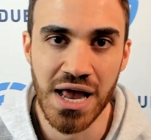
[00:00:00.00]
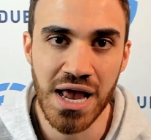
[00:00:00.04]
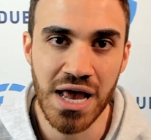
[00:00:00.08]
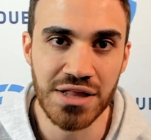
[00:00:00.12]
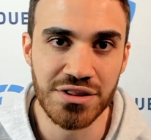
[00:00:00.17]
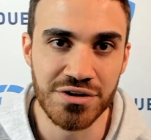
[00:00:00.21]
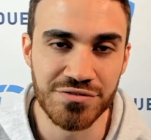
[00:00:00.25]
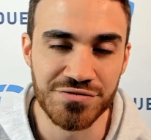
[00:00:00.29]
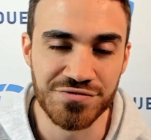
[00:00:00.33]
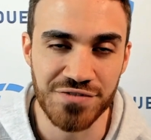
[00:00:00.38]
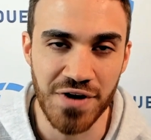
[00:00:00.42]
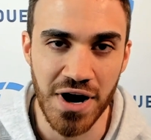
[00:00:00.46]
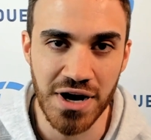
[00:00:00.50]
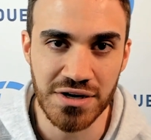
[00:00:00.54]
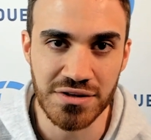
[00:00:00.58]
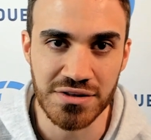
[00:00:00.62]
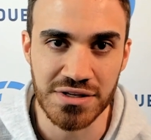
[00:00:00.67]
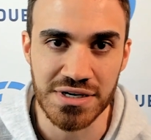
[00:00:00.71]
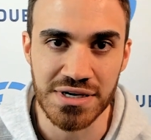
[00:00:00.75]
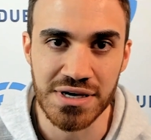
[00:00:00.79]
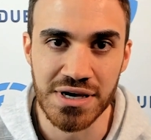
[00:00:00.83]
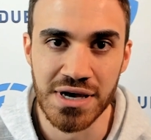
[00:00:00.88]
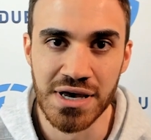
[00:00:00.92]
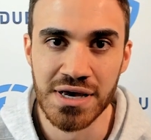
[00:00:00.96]
And then
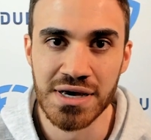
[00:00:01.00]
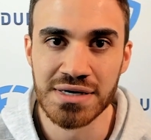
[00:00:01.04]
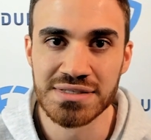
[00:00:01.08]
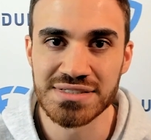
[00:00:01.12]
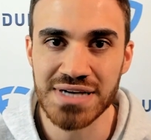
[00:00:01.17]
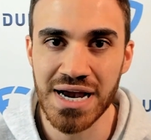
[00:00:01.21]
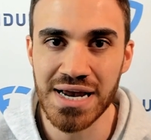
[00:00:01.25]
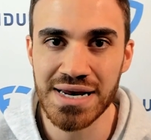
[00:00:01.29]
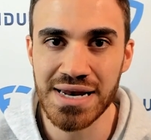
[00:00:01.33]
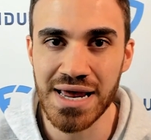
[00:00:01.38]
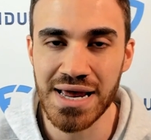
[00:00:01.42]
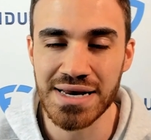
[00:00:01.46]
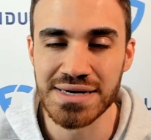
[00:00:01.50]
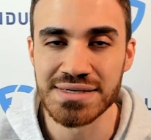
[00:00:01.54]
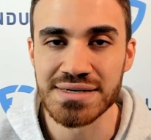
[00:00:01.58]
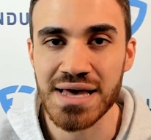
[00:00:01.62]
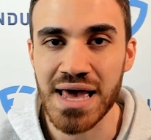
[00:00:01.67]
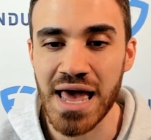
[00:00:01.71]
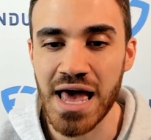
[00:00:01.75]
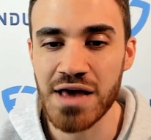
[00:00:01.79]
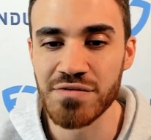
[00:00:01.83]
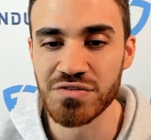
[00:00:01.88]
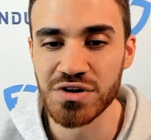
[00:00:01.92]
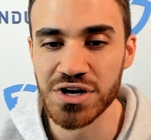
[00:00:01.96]
finally, Tight
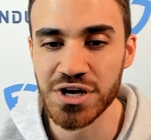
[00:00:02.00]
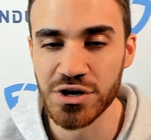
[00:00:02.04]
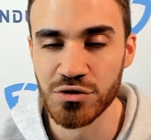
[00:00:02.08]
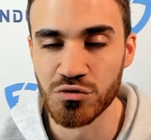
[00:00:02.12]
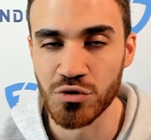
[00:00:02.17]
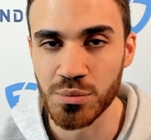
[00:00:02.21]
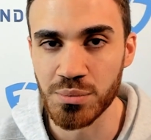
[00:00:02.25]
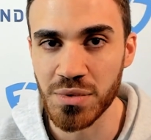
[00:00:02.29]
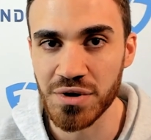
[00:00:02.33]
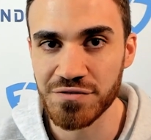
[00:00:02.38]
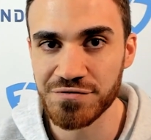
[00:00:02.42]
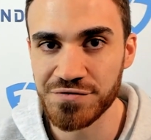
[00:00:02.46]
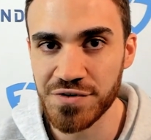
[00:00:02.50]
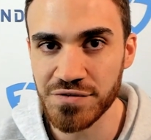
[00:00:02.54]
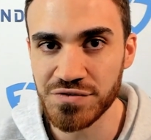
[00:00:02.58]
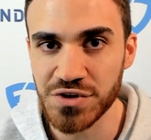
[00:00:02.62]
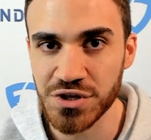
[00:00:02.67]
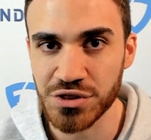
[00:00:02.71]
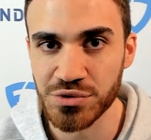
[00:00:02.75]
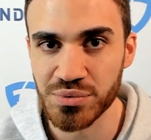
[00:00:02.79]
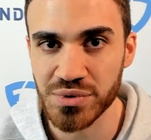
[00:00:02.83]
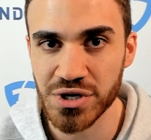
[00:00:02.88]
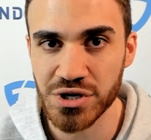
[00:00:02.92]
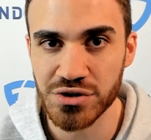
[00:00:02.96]
end Evan Engram,
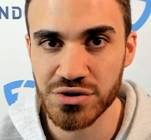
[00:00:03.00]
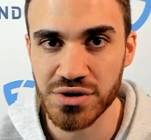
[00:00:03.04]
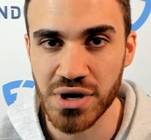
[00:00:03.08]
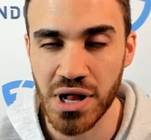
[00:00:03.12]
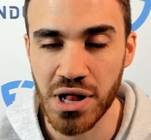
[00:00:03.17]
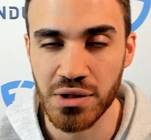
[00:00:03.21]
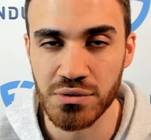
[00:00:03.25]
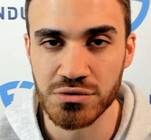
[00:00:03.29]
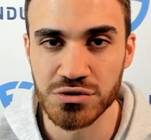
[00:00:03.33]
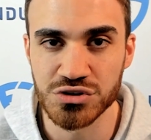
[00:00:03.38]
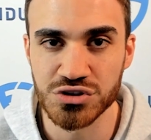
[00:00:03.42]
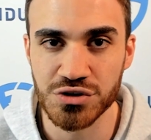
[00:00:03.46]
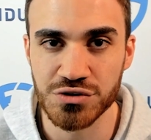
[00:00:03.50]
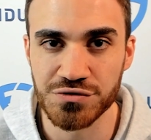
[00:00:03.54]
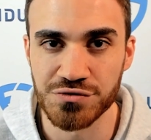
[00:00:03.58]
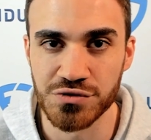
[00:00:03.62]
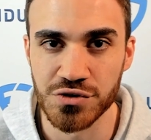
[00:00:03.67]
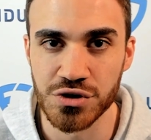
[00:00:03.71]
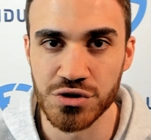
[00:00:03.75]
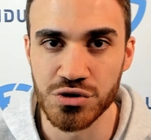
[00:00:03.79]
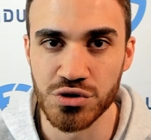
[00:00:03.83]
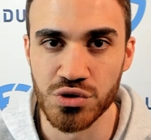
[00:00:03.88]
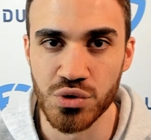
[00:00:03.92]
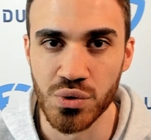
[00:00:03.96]
$5,300 for
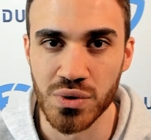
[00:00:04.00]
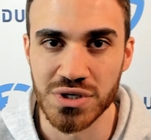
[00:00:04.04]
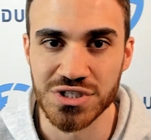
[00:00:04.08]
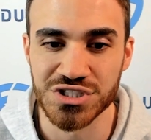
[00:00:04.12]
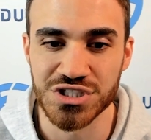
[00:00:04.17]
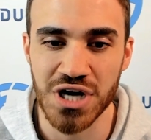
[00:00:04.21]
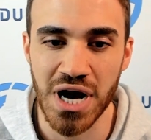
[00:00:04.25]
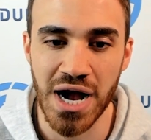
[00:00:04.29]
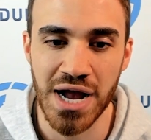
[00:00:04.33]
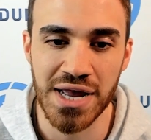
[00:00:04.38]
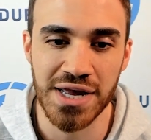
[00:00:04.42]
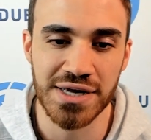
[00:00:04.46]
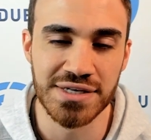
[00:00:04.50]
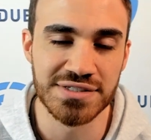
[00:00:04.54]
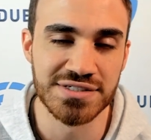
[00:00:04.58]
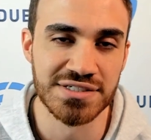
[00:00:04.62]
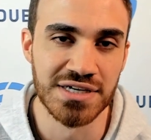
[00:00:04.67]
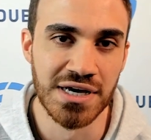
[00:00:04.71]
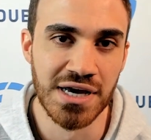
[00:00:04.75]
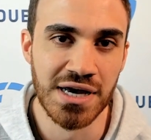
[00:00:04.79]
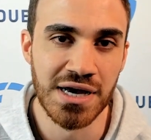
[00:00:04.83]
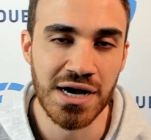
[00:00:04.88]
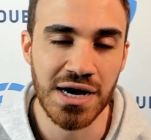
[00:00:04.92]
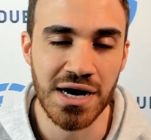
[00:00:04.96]
the New York Giants.